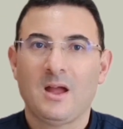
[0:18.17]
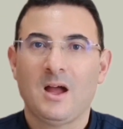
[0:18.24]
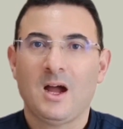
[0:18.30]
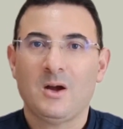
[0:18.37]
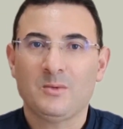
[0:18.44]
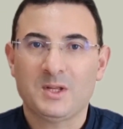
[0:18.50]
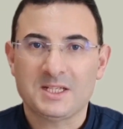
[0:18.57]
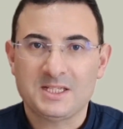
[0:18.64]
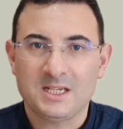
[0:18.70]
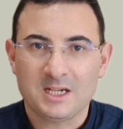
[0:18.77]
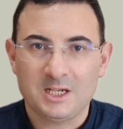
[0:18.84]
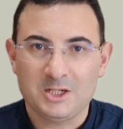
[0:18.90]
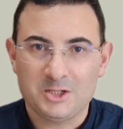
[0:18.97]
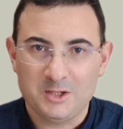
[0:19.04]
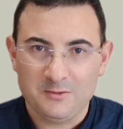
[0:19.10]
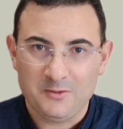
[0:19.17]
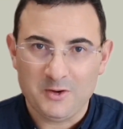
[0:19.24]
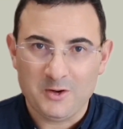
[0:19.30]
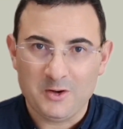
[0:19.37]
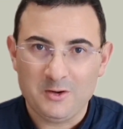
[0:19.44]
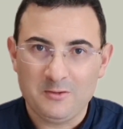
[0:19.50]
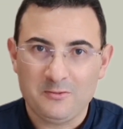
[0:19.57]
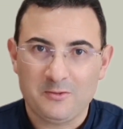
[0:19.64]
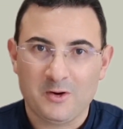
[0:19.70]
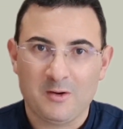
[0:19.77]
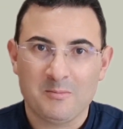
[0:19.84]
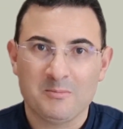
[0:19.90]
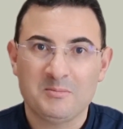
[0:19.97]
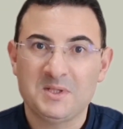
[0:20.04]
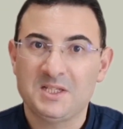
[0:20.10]
How does English differ
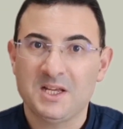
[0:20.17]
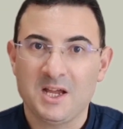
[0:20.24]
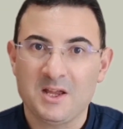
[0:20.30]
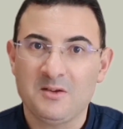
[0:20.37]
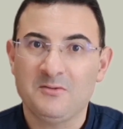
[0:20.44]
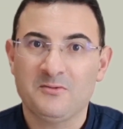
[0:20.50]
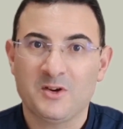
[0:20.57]
from, say,